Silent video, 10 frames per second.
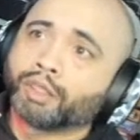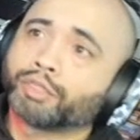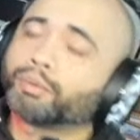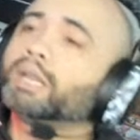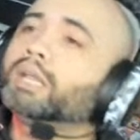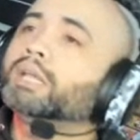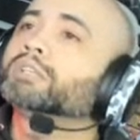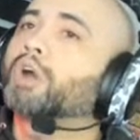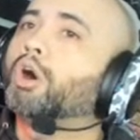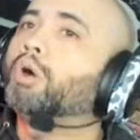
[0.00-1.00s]
3
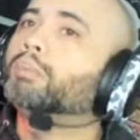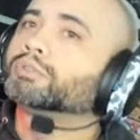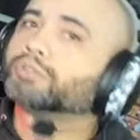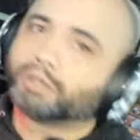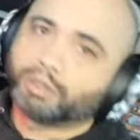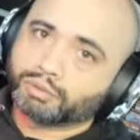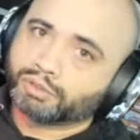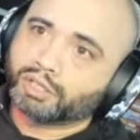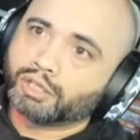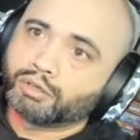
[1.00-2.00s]
is almost the
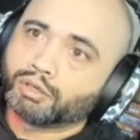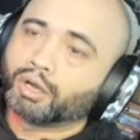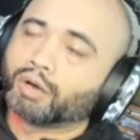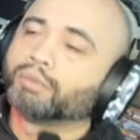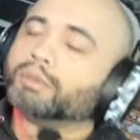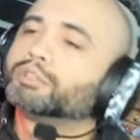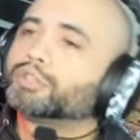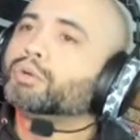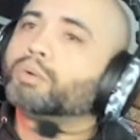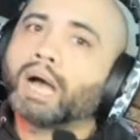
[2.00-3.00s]
lowest that you can go.
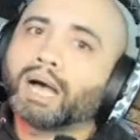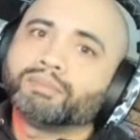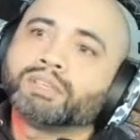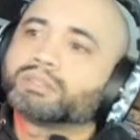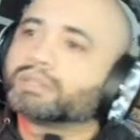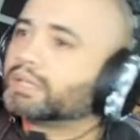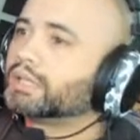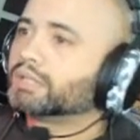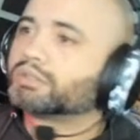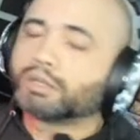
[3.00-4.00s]
2 obviously
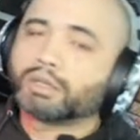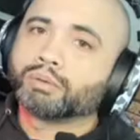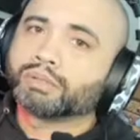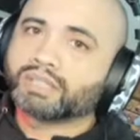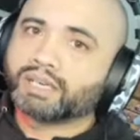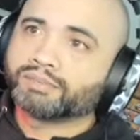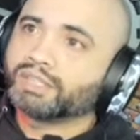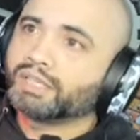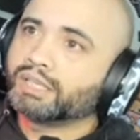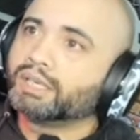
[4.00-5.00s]
is the lowest that I've
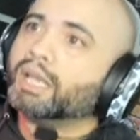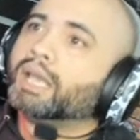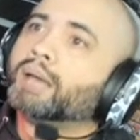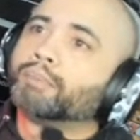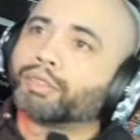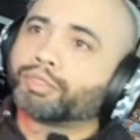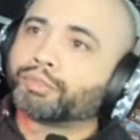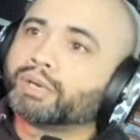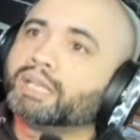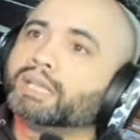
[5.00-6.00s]
seen, but
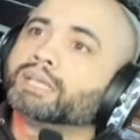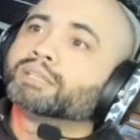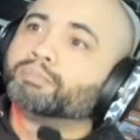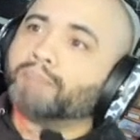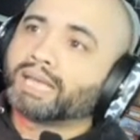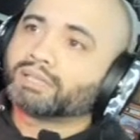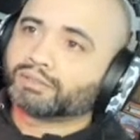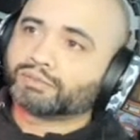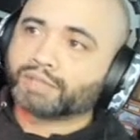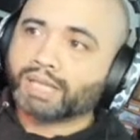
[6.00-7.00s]
3 is
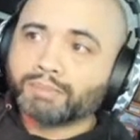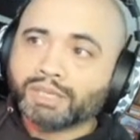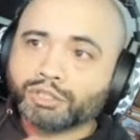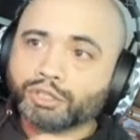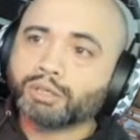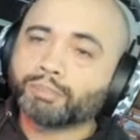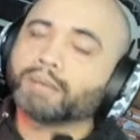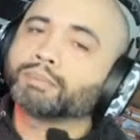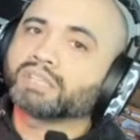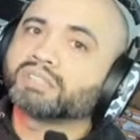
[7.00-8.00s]
massive. So that means you're going to be
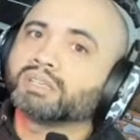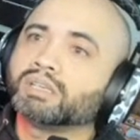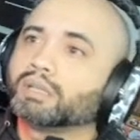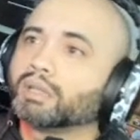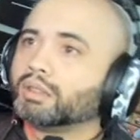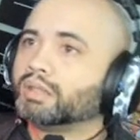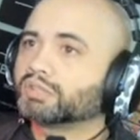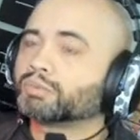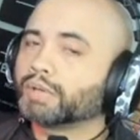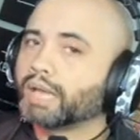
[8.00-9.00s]
able to see
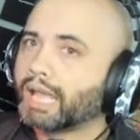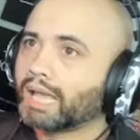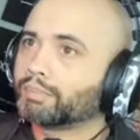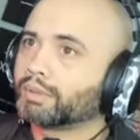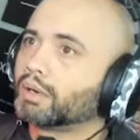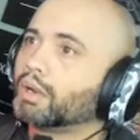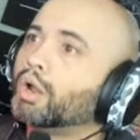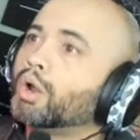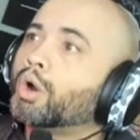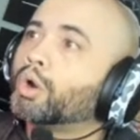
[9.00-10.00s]
this one happen
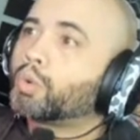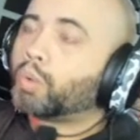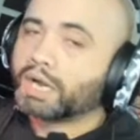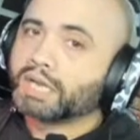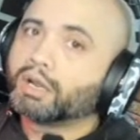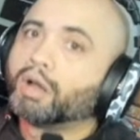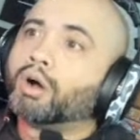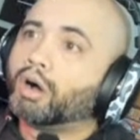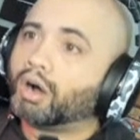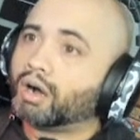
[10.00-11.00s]
quite
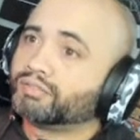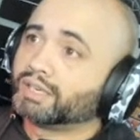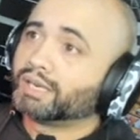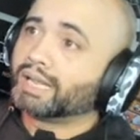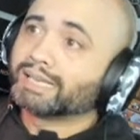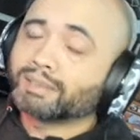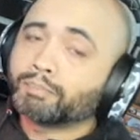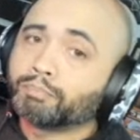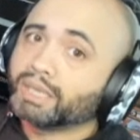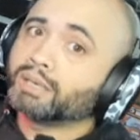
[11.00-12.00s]
often, and it's a
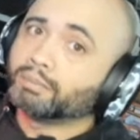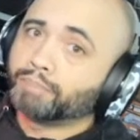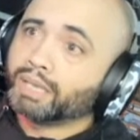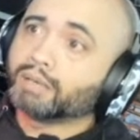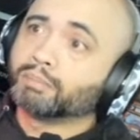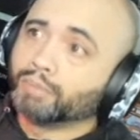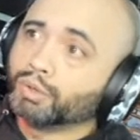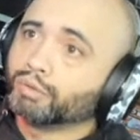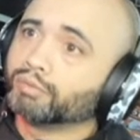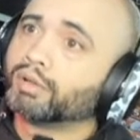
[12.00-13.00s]
big, big
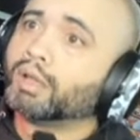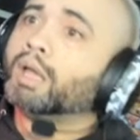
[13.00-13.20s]
move.